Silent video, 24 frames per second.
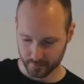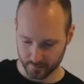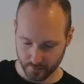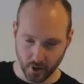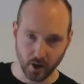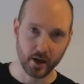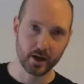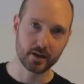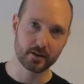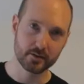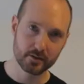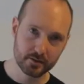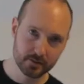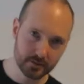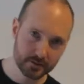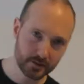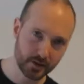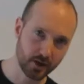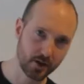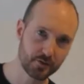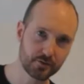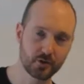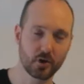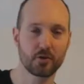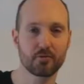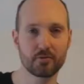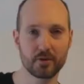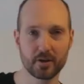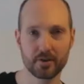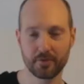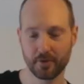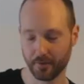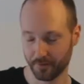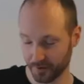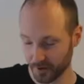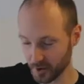Right. So I've got
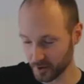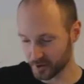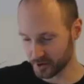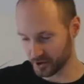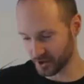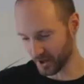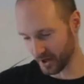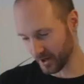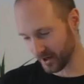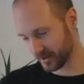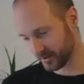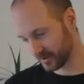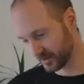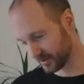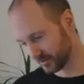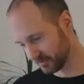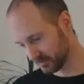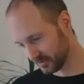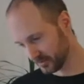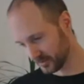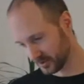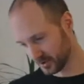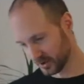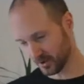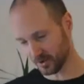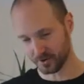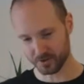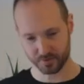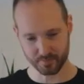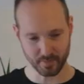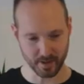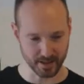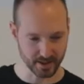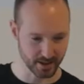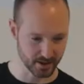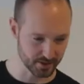rid of a few shirts, not
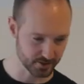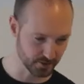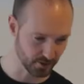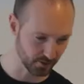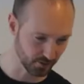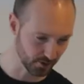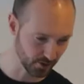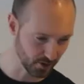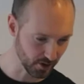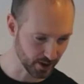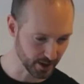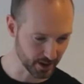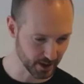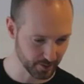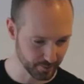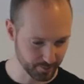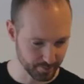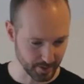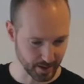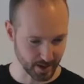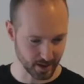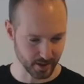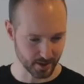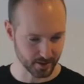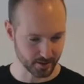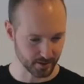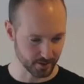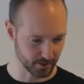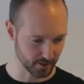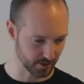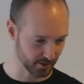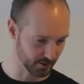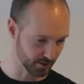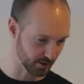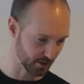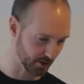as many as I'd like, but
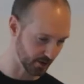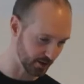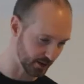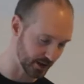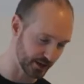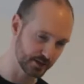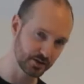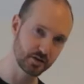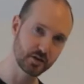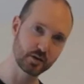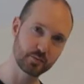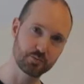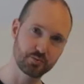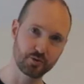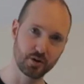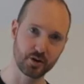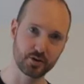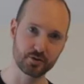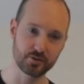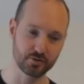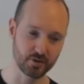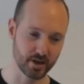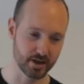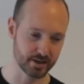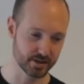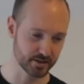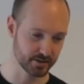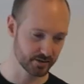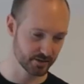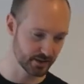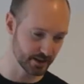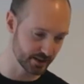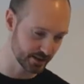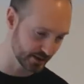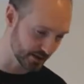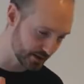it's good progress.
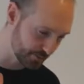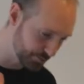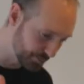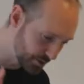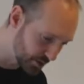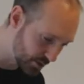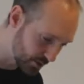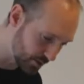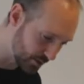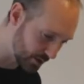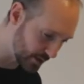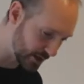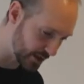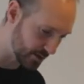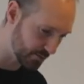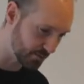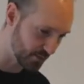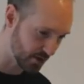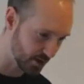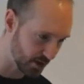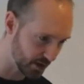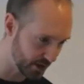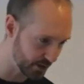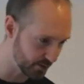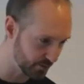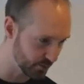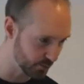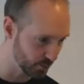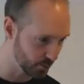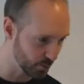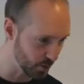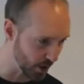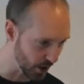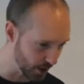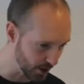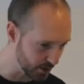This is purely my
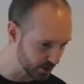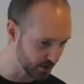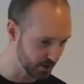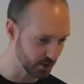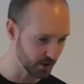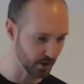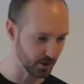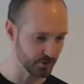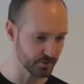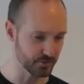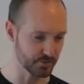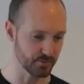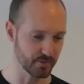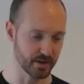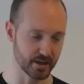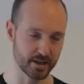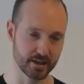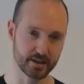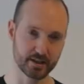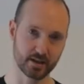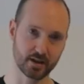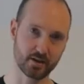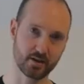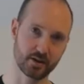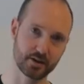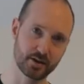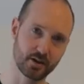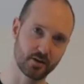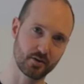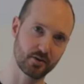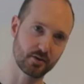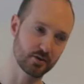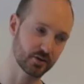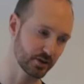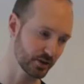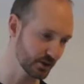work clothes really that I
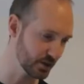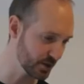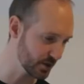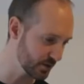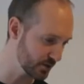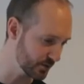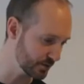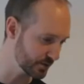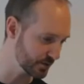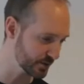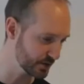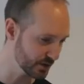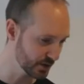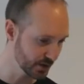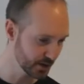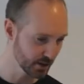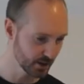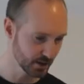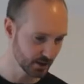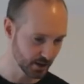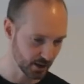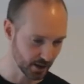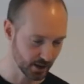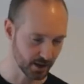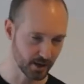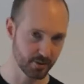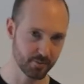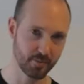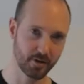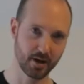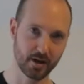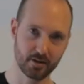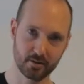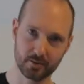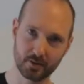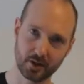no longer use. Um,
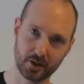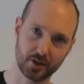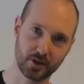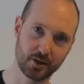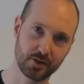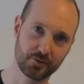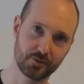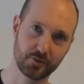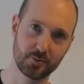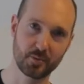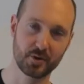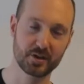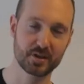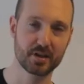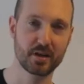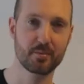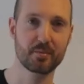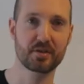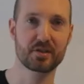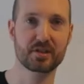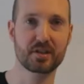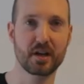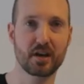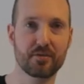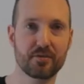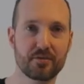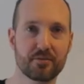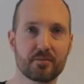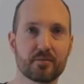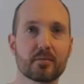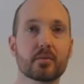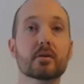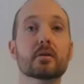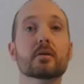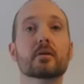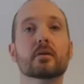and I'm going to go through my and you're still stuff.
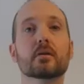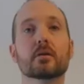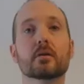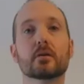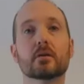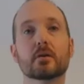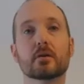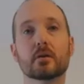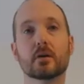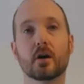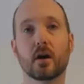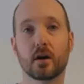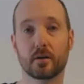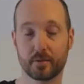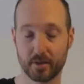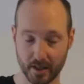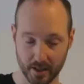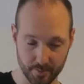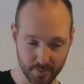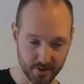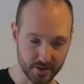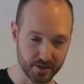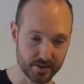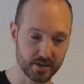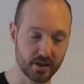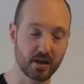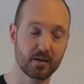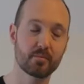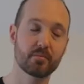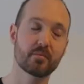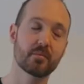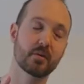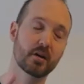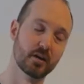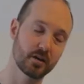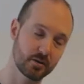keeping some? I'm keeping
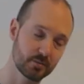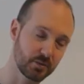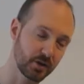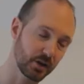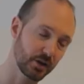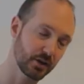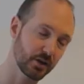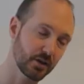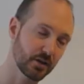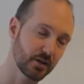some and I'm going